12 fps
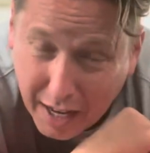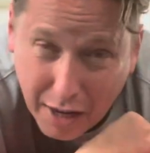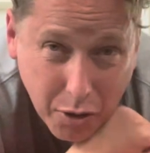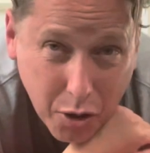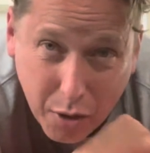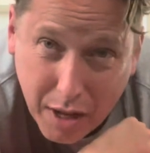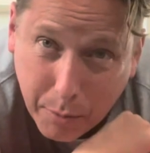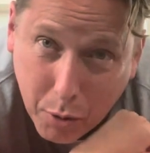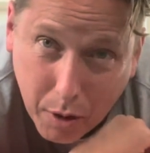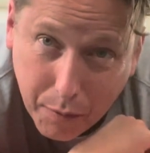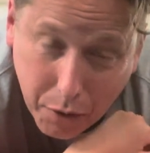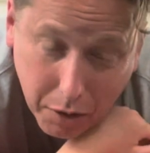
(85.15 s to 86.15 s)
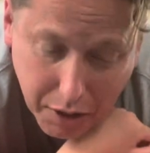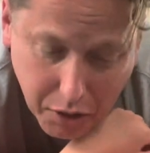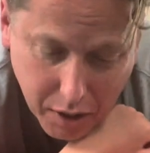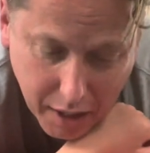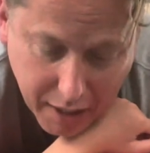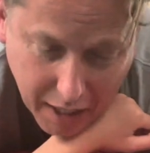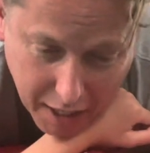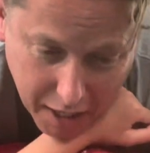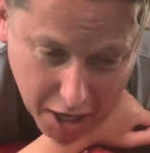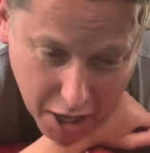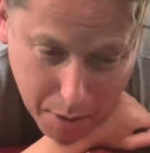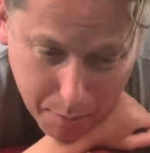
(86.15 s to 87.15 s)
I don't know that I'm going for the lynch lock yet,
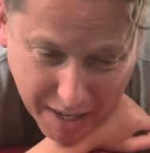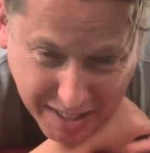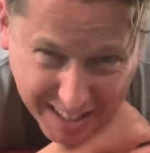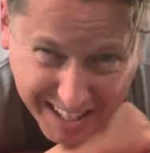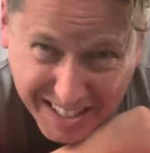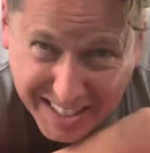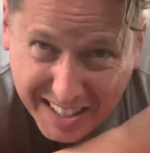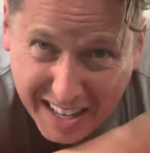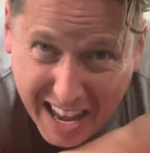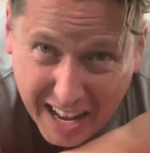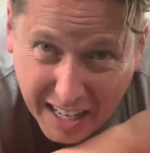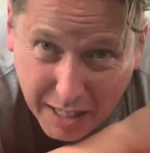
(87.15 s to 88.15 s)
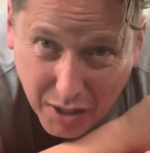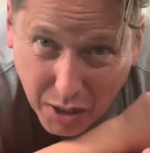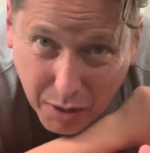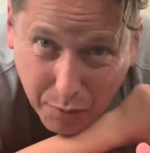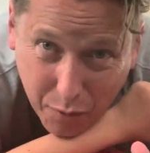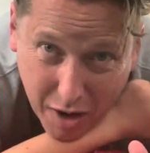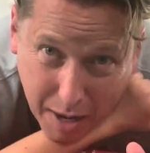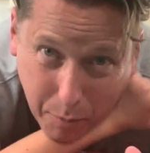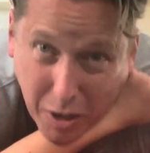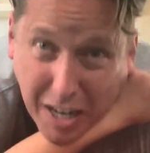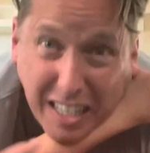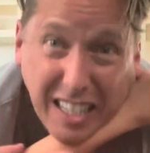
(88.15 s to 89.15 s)
but I see his hand start to frame,
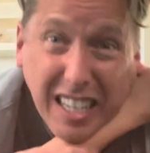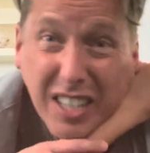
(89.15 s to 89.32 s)
right?